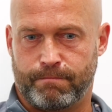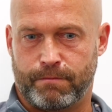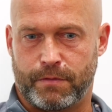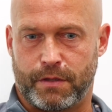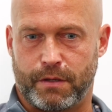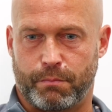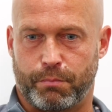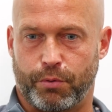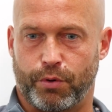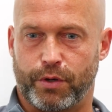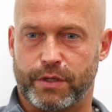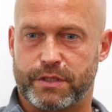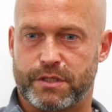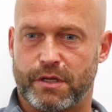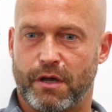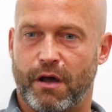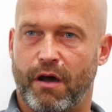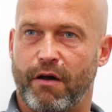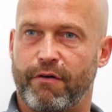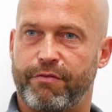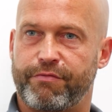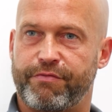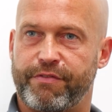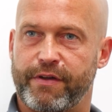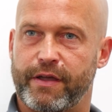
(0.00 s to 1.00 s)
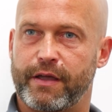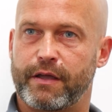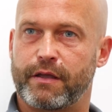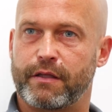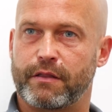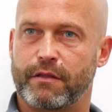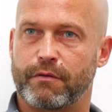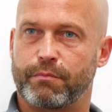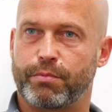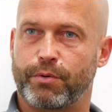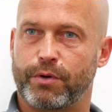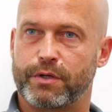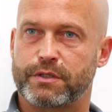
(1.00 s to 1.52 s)
the boys that are fit
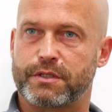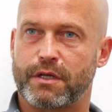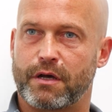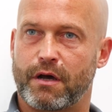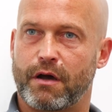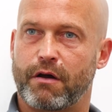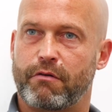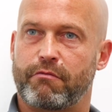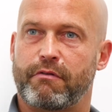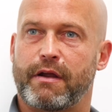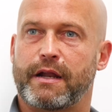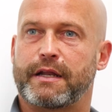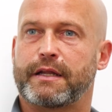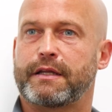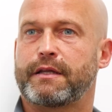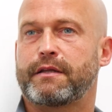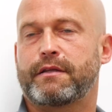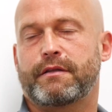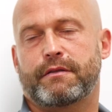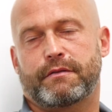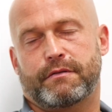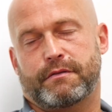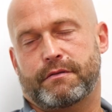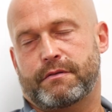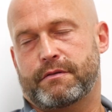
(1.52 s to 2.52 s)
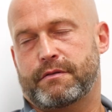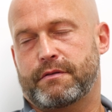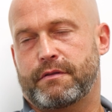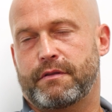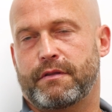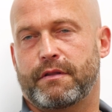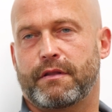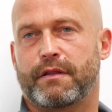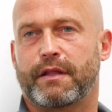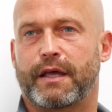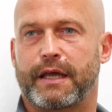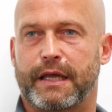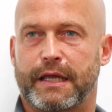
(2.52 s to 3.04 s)
and the boys that are ready,
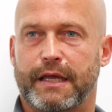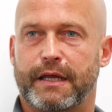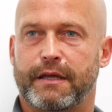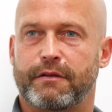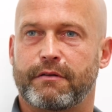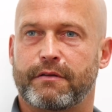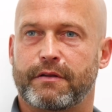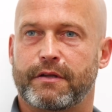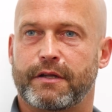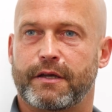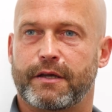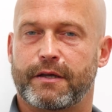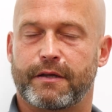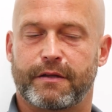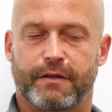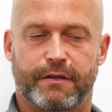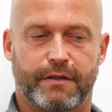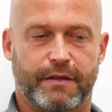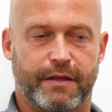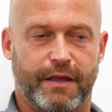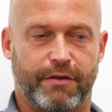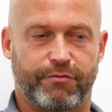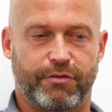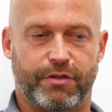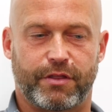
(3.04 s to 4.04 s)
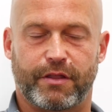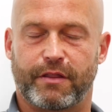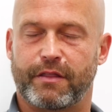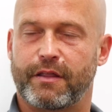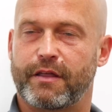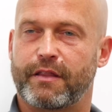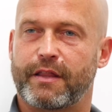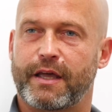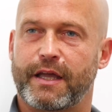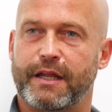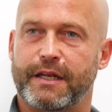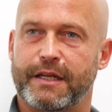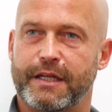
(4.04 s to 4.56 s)
they're getting everything
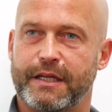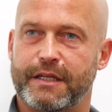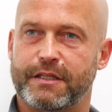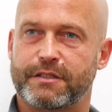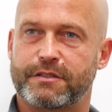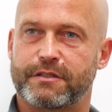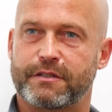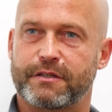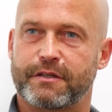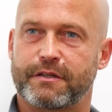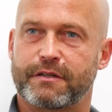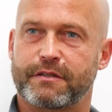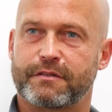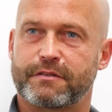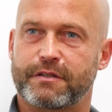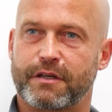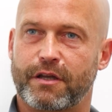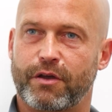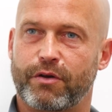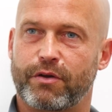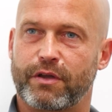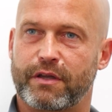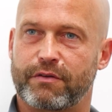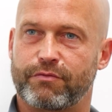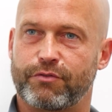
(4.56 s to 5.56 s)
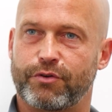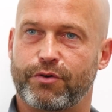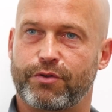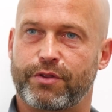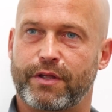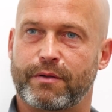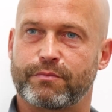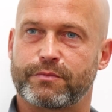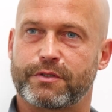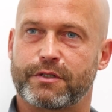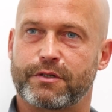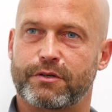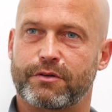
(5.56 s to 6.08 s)
that they need to go and give
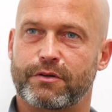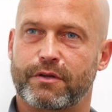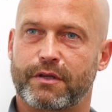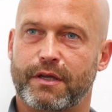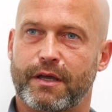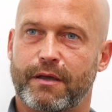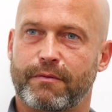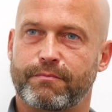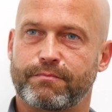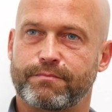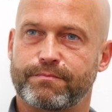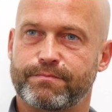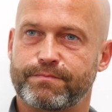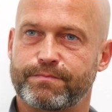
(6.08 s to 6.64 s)
Northampton a good game.